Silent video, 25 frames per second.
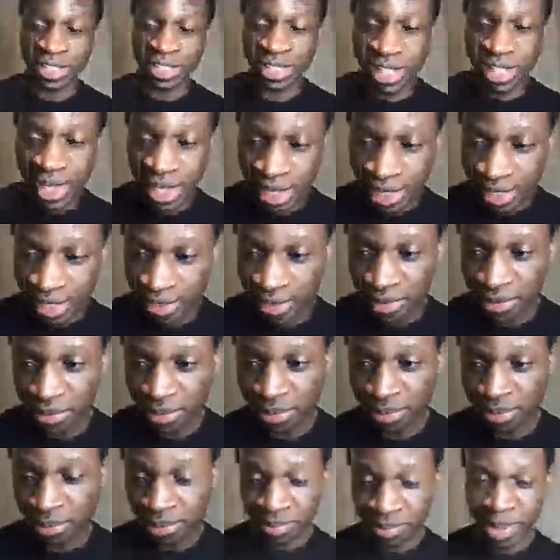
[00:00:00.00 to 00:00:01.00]
that
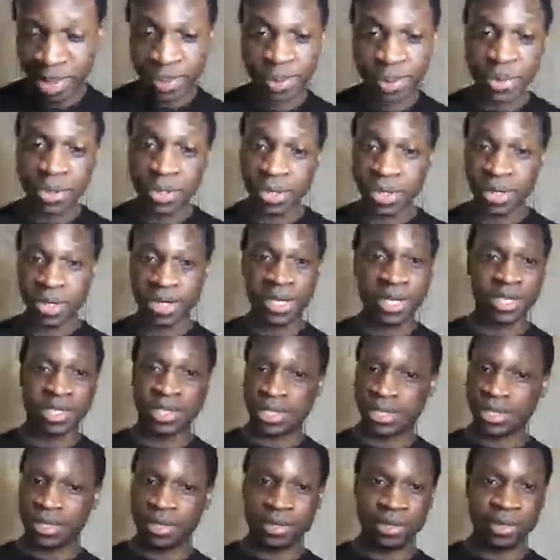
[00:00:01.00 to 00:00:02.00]
people are
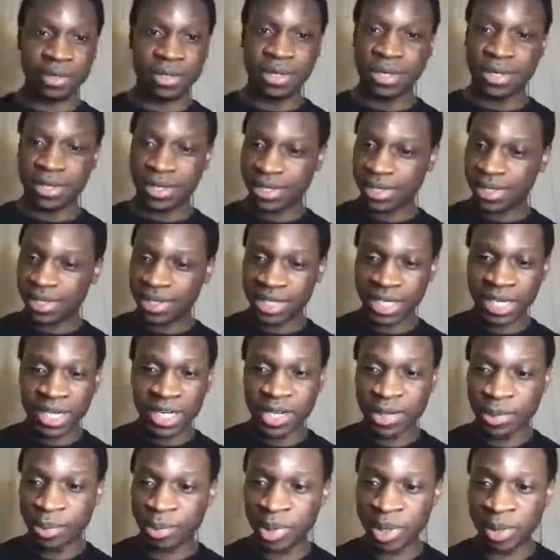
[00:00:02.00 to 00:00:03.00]
lucky. There
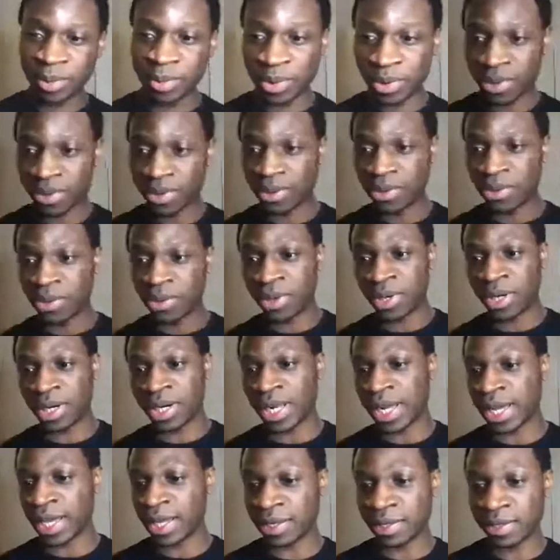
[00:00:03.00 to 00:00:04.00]
are people who are
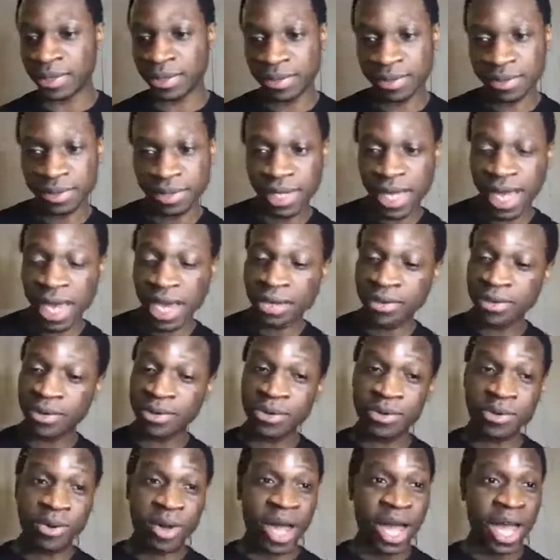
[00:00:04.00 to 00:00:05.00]
like, I don't
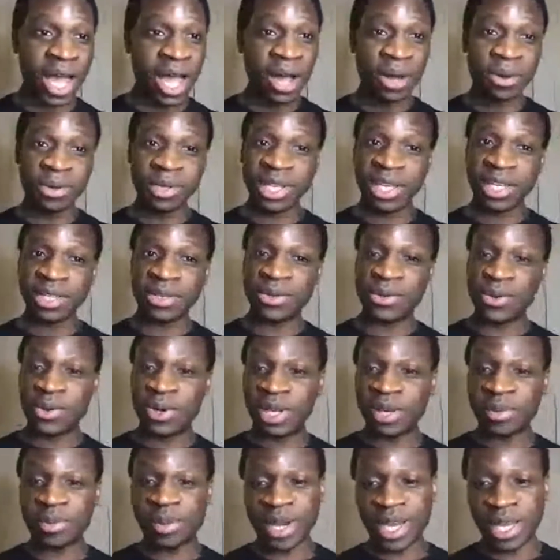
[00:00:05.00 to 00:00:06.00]
know how they do
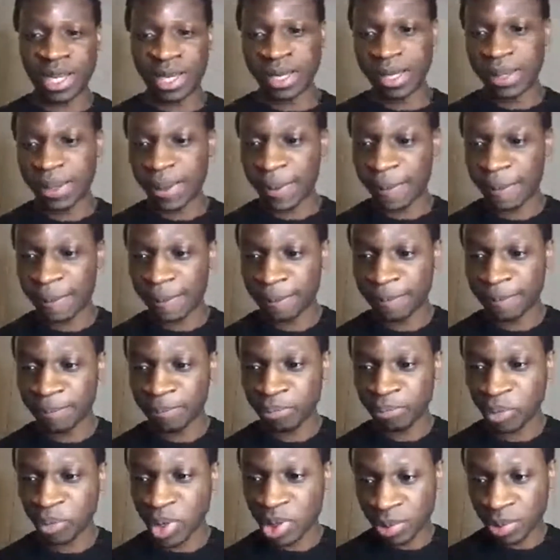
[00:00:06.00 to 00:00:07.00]
it, but
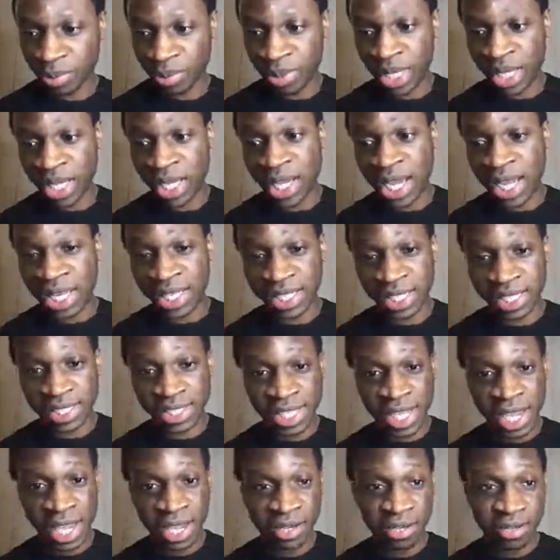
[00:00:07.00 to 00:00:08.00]
being at this
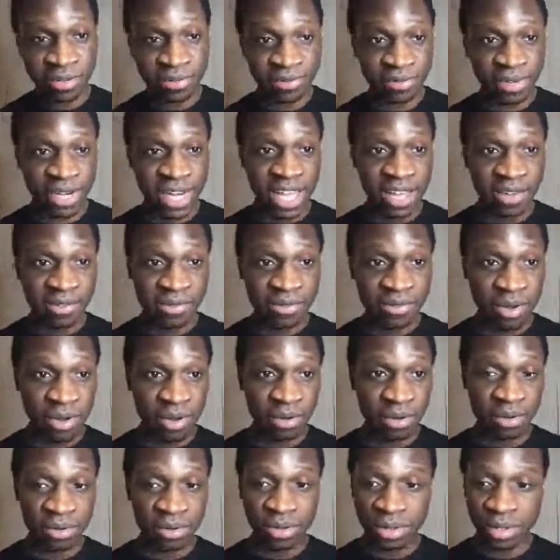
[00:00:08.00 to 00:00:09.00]
kind of level,
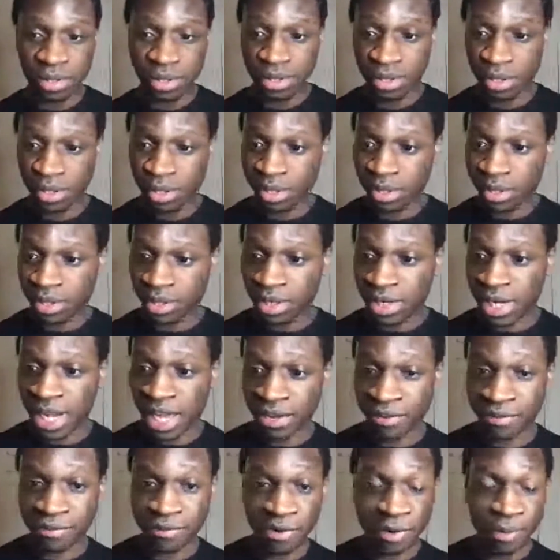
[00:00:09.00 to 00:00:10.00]
like
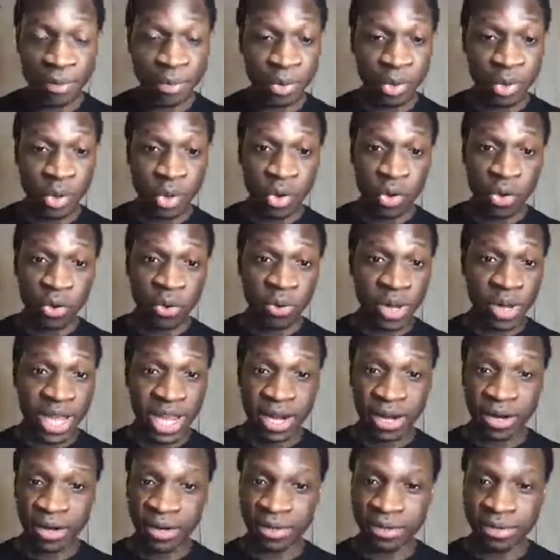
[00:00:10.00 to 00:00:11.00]
from
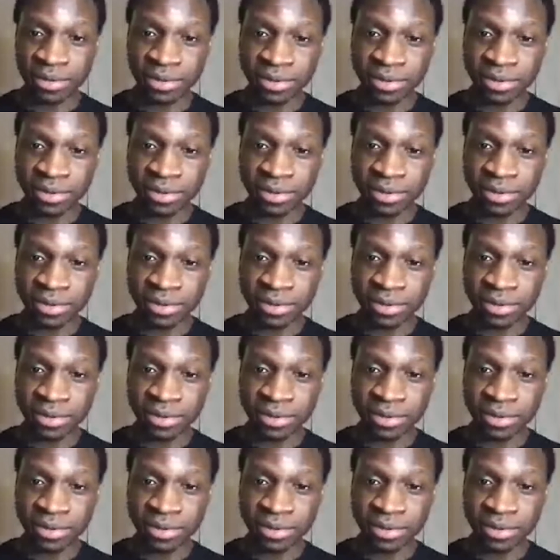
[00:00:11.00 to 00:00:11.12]
nowhere,